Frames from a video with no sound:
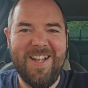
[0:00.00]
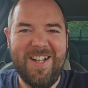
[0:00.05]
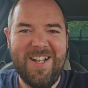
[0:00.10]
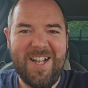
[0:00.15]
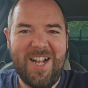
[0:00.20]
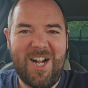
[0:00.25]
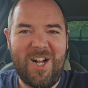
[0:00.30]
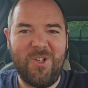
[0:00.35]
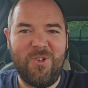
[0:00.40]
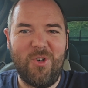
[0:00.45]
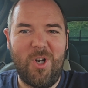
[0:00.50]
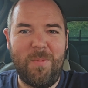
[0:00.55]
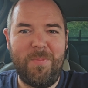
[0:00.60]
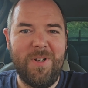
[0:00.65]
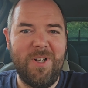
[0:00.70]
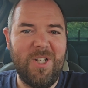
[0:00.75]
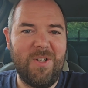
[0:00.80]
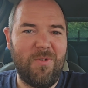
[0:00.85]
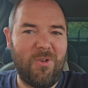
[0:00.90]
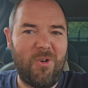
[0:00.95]
I'll drop
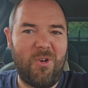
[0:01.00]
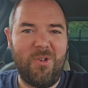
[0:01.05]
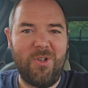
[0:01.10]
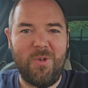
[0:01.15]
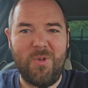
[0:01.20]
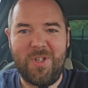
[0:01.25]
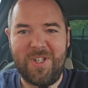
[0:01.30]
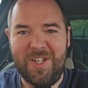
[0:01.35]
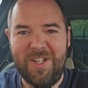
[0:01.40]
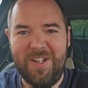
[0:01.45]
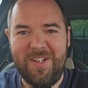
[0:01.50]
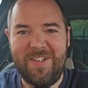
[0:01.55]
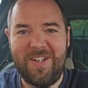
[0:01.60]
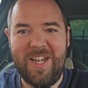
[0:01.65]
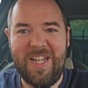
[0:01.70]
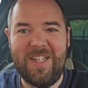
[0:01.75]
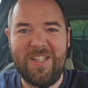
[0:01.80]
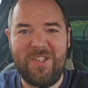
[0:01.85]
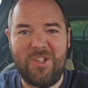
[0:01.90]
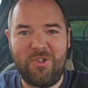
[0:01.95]
links for all those things
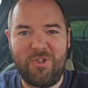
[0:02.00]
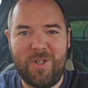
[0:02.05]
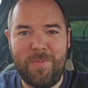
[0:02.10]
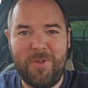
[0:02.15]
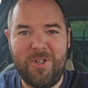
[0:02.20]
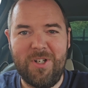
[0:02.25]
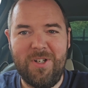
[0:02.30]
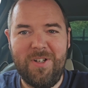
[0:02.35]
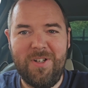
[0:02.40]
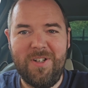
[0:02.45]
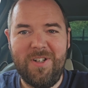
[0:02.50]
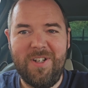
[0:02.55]
in the description,